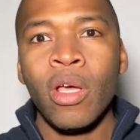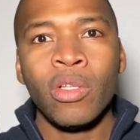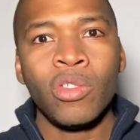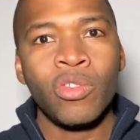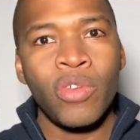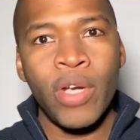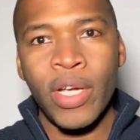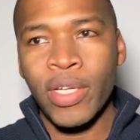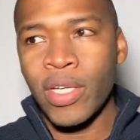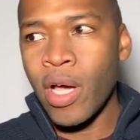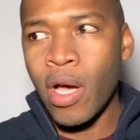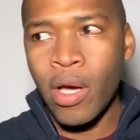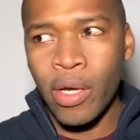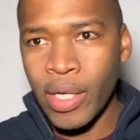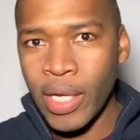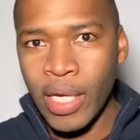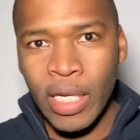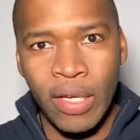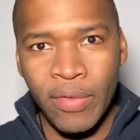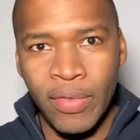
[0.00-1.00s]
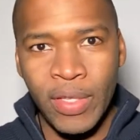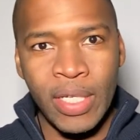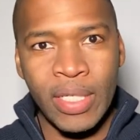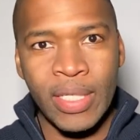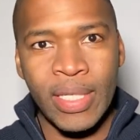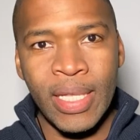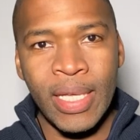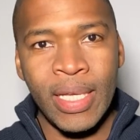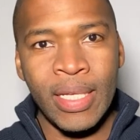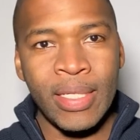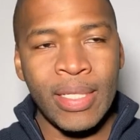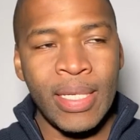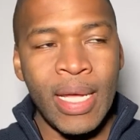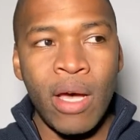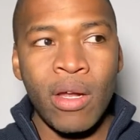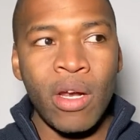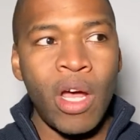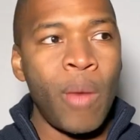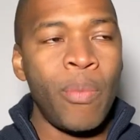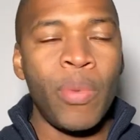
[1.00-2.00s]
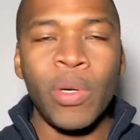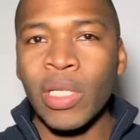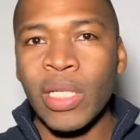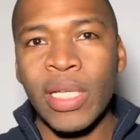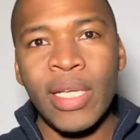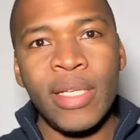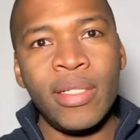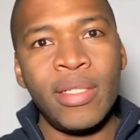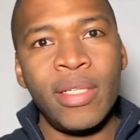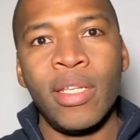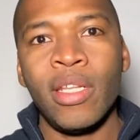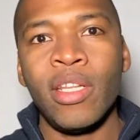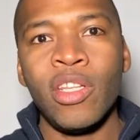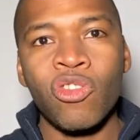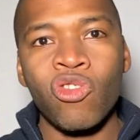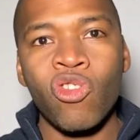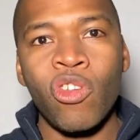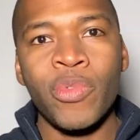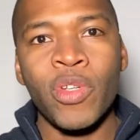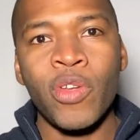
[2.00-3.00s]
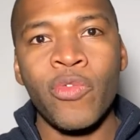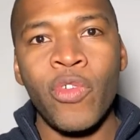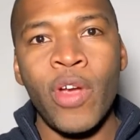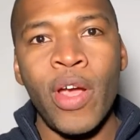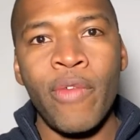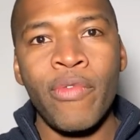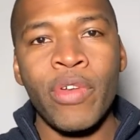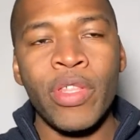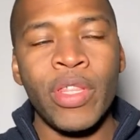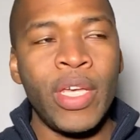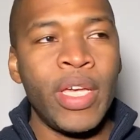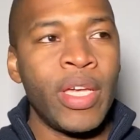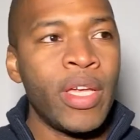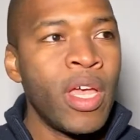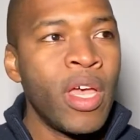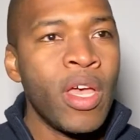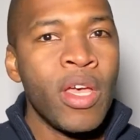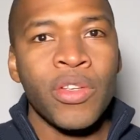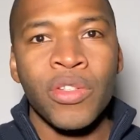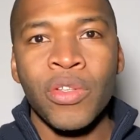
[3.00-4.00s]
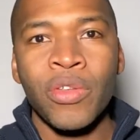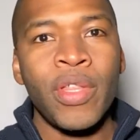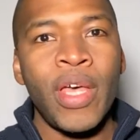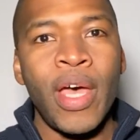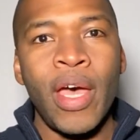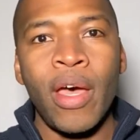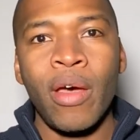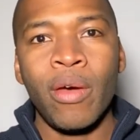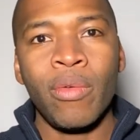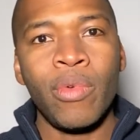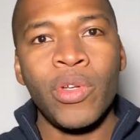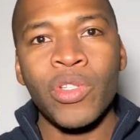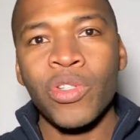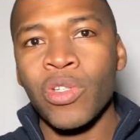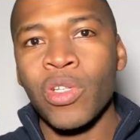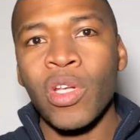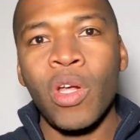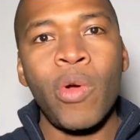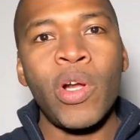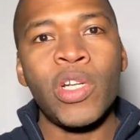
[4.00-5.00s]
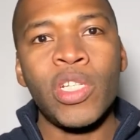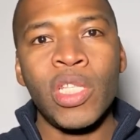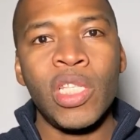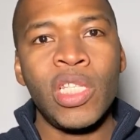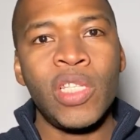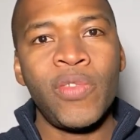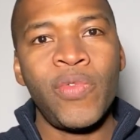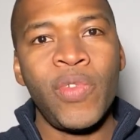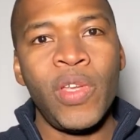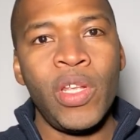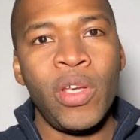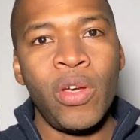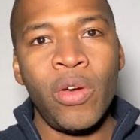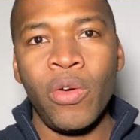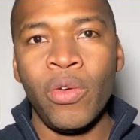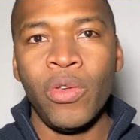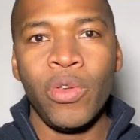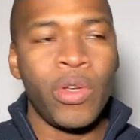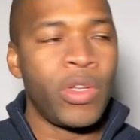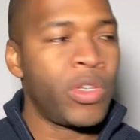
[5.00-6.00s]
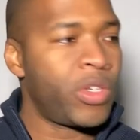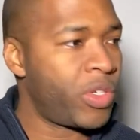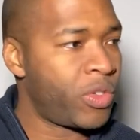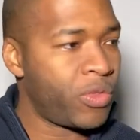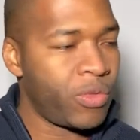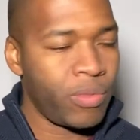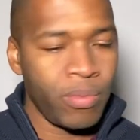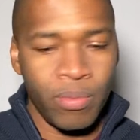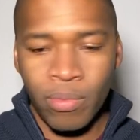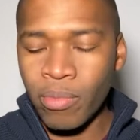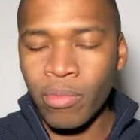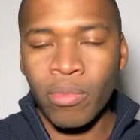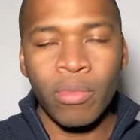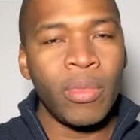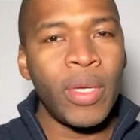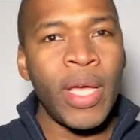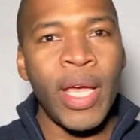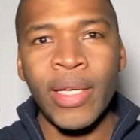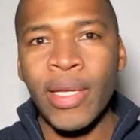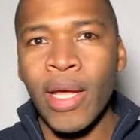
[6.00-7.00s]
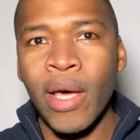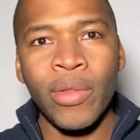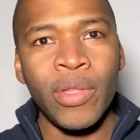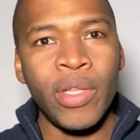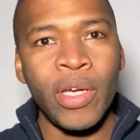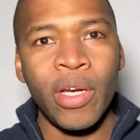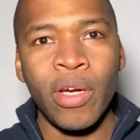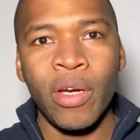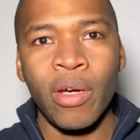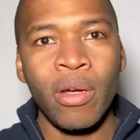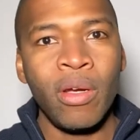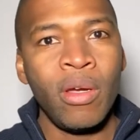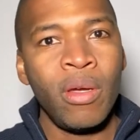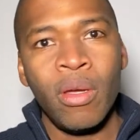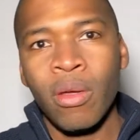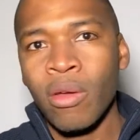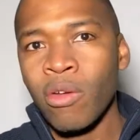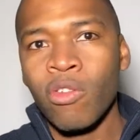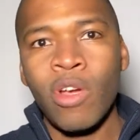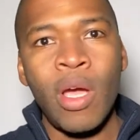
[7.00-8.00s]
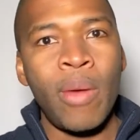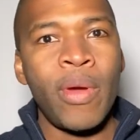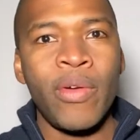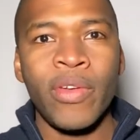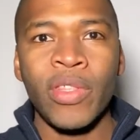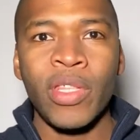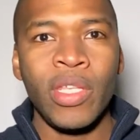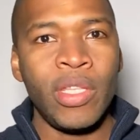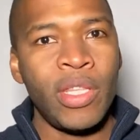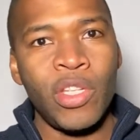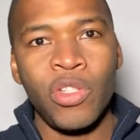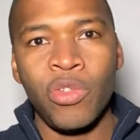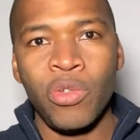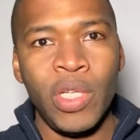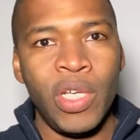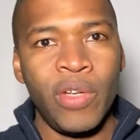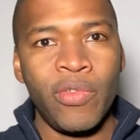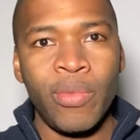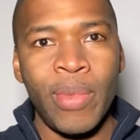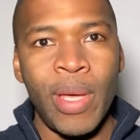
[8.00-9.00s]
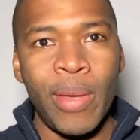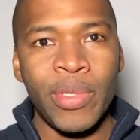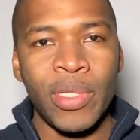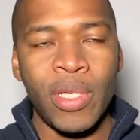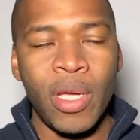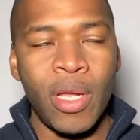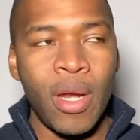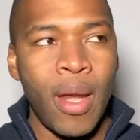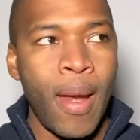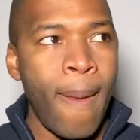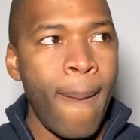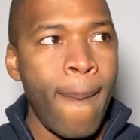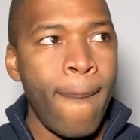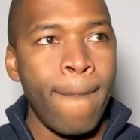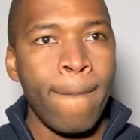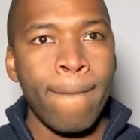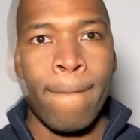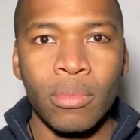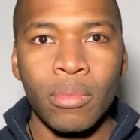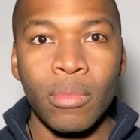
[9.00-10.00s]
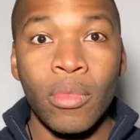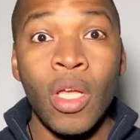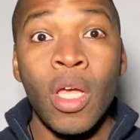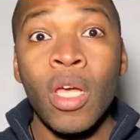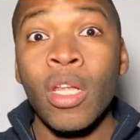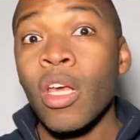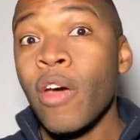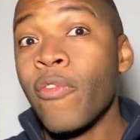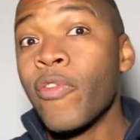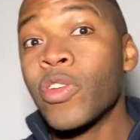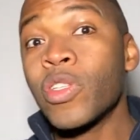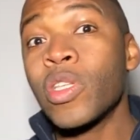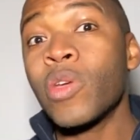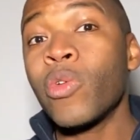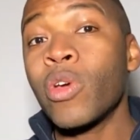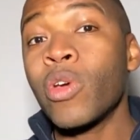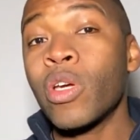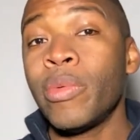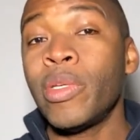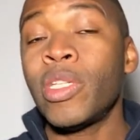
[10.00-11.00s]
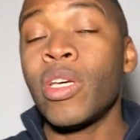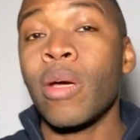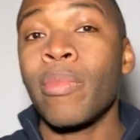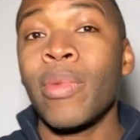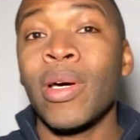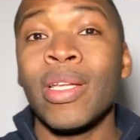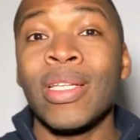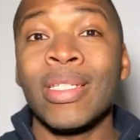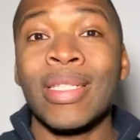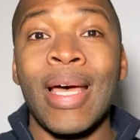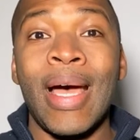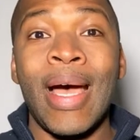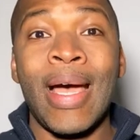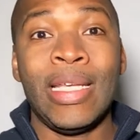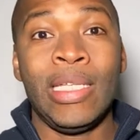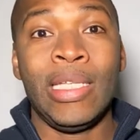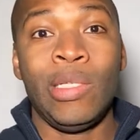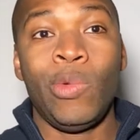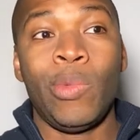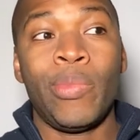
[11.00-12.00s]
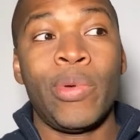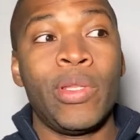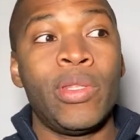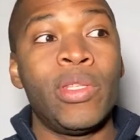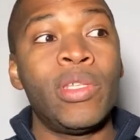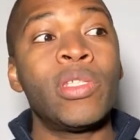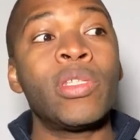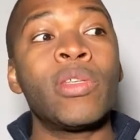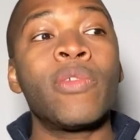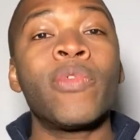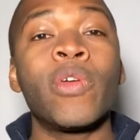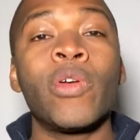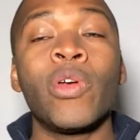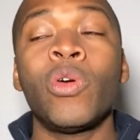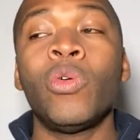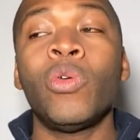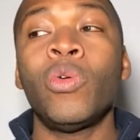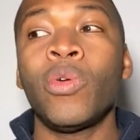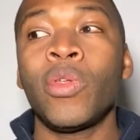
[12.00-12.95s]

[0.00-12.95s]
trying to hunt any of these things down. I'll put links in the description for everything so that once you're done watching this video, you can just head down there, grab everything that you need from Amazon. Now, first thing we're going to be talking about is the Icy Blueprint. This is a very cool